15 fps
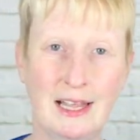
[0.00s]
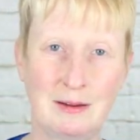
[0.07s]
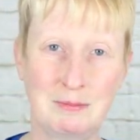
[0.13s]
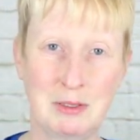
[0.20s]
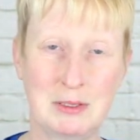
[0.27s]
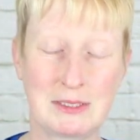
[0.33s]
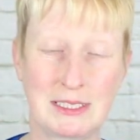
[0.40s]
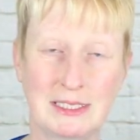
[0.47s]
I'm
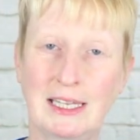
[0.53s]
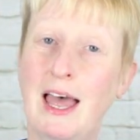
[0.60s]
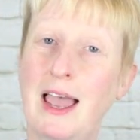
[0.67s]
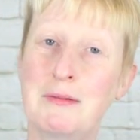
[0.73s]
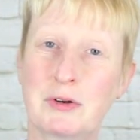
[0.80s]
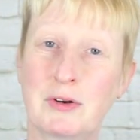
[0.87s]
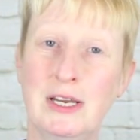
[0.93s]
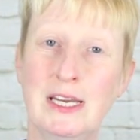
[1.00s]
using
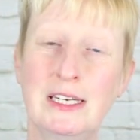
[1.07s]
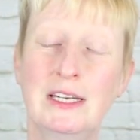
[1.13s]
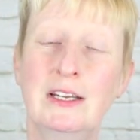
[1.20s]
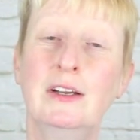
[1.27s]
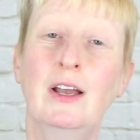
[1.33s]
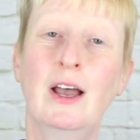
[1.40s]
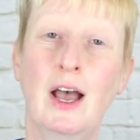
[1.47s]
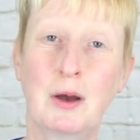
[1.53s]
lime green
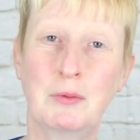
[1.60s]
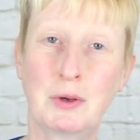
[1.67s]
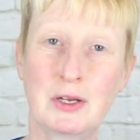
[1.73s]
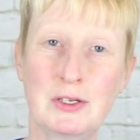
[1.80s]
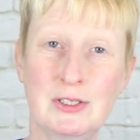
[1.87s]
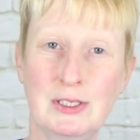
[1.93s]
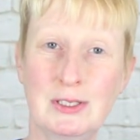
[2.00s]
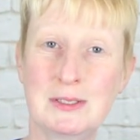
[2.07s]
and we're
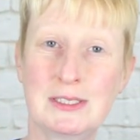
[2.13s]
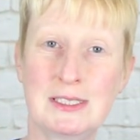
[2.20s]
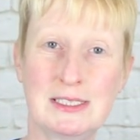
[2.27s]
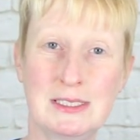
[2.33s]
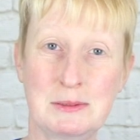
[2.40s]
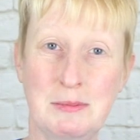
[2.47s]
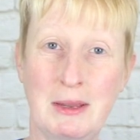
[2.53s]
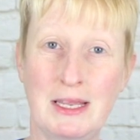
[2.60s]
going to use
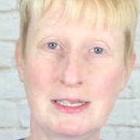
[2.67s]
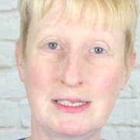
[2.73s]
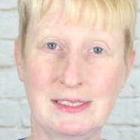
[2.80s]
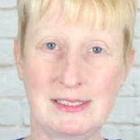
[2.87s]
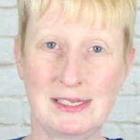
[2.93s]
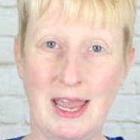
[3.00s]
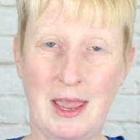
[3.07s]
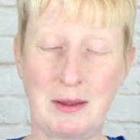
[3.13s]
this to make the
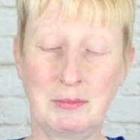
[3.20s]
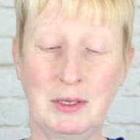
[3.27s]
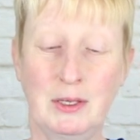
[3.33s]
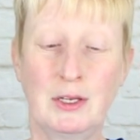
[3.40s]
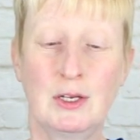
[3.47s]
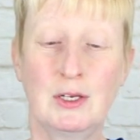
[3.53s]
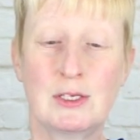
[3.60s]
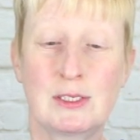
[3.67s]
stem.
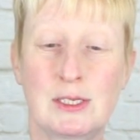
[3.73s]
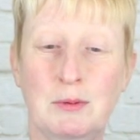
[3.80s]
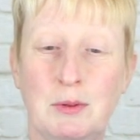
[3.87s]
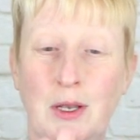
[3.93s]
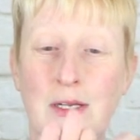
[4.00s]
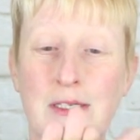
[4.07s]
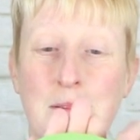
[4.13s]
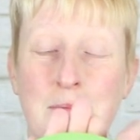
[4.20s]
So we're
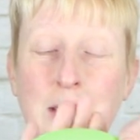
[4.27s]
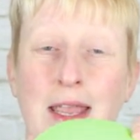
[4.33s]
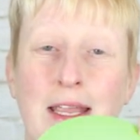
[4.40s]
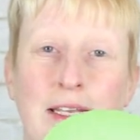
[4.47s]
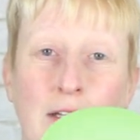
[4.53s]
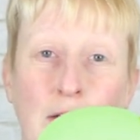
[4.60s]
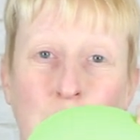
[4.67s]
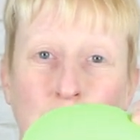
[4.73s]
going to
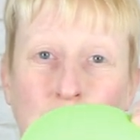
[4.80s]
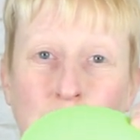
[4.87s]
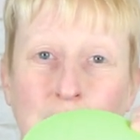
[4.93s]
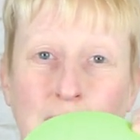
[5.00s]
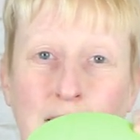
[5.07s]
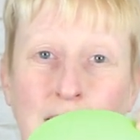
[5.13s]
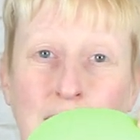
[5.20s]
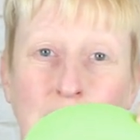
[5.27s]
make
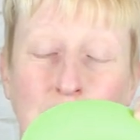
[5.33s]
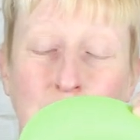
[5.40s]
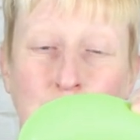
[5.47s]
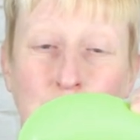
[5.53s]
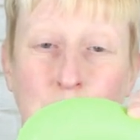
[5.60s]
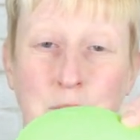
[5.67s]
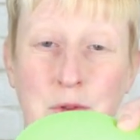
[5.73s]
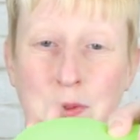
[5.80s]
three
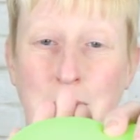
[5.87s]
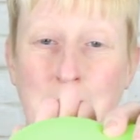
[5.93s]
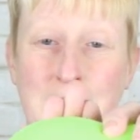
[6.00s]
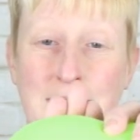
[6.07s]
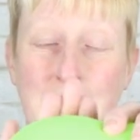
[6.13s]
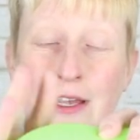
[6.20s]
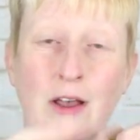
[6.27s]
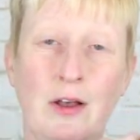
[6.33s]
loop
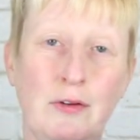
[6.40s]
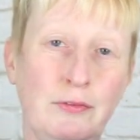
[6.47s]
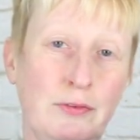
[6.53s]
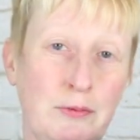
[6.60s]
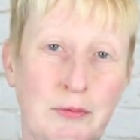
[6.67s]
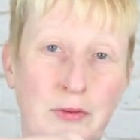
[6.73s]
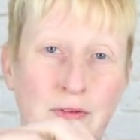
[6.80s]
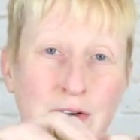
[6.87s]
twists of
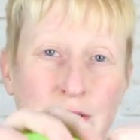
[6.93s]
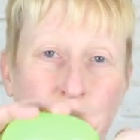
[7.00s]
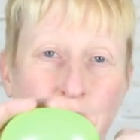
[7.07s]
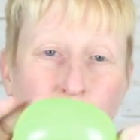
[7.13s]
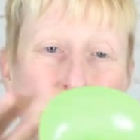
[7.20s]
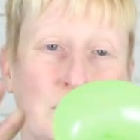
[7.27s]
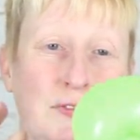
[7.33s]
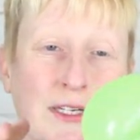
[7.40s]
three to
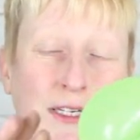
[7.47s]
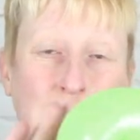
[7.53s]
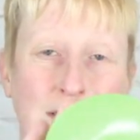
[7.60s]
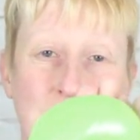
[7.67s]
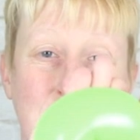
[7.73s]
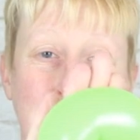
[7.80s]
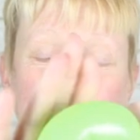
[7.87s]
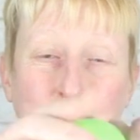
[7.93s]
four
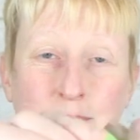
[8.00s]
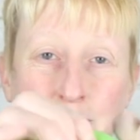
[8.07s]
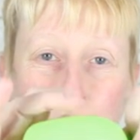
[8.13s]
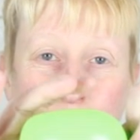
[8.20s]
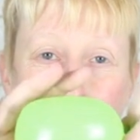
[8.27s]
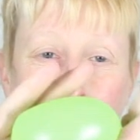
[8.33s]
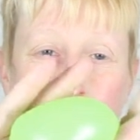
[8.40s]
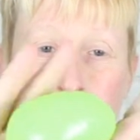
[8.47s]
fingers.
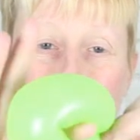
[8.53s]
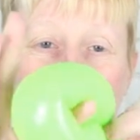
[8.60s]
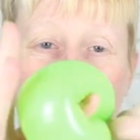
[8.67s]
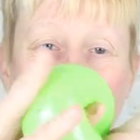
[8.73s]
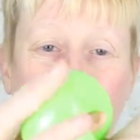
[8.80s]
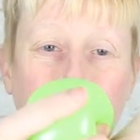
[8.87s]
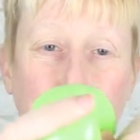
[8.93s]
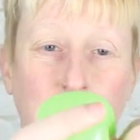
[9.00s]

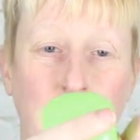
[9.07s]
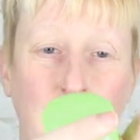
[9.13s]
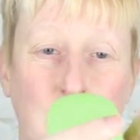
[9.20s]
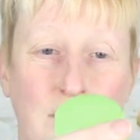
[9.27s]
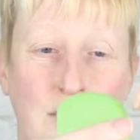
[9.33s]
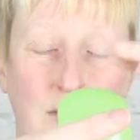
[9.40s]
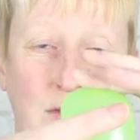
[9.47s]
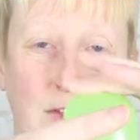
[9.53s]
So
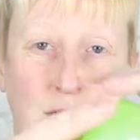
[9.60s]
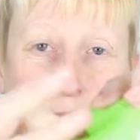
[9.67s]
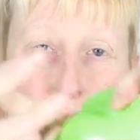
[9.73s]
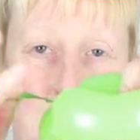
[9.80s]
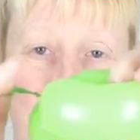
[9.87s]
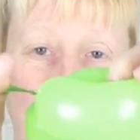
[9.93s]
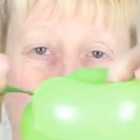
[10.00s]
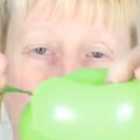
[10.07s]
just
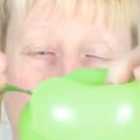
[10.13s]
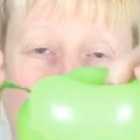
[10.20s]
twist off the